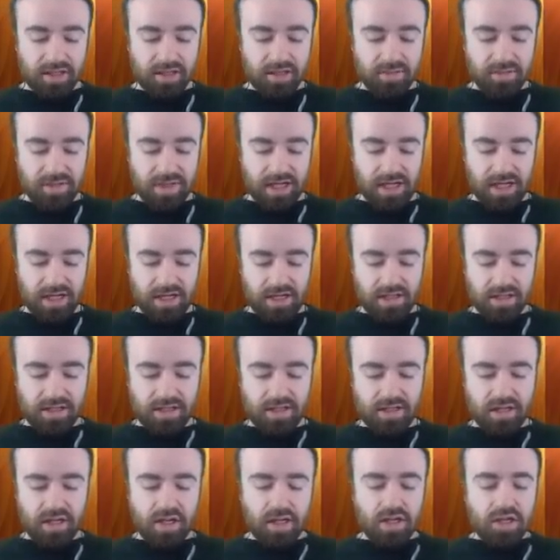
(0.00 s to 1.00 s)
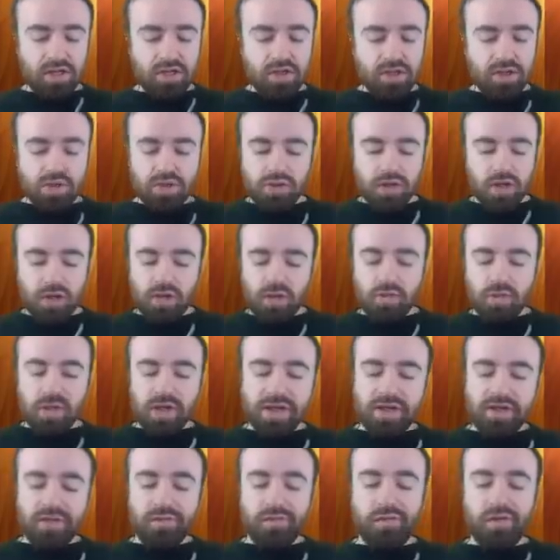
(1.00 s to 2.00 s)
Because, dude,
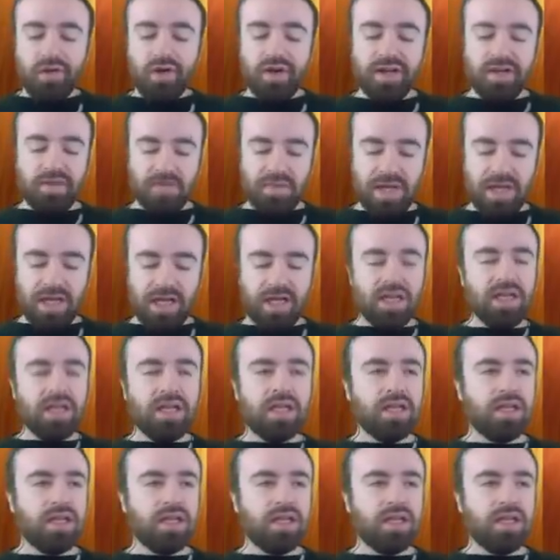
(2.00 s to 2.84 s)
what the frick, man?